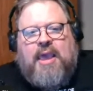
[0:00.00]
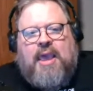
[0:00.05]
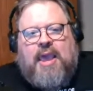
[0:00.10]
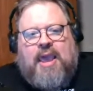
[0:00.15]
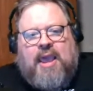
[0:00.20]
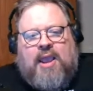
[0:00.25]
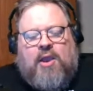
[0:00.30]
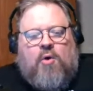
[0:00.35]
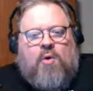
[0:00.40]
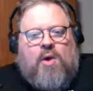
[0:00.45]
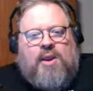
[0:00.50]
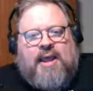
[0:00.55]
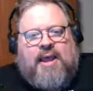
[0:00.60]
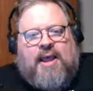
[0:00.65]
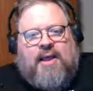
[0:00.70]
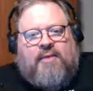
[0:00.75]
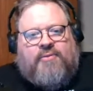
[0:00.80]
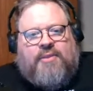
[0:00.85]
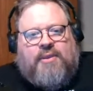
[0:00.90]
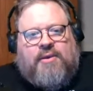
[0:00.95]
and going
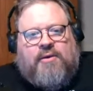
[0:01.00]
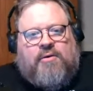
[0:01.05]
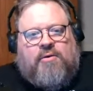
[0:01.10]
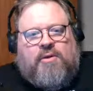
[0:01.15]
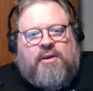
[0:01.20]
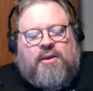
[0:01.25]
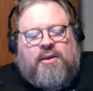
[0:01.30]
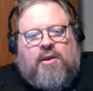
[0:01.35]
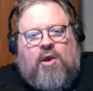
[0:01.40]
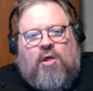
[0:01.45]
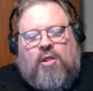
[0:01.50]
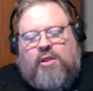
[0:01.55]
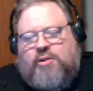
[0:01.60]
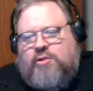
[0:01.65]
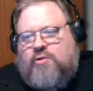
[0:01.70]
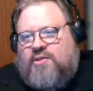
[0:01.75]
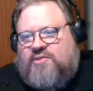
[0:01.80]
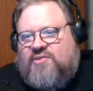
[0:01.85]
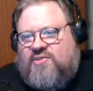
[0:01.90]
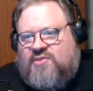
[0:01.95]
out there and calling
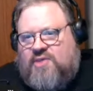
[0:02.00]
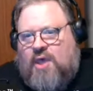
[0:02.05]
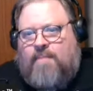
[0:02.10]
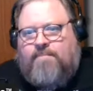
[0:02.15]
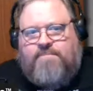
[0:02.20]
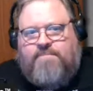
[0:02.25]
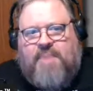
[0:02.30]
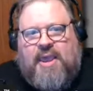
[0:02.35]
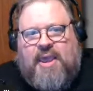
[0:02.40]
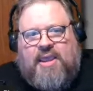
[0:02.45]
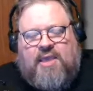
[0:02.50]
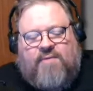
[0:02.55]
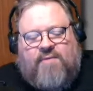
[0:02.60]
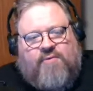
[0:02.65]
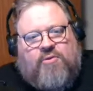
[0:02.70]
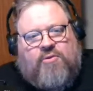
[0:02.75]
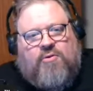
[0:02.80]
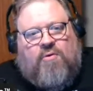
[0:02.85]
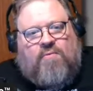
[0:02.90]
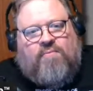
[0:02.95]
you a scumbag if you
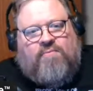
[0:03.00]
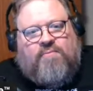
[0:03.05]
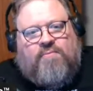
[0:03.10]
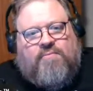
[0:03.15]
don't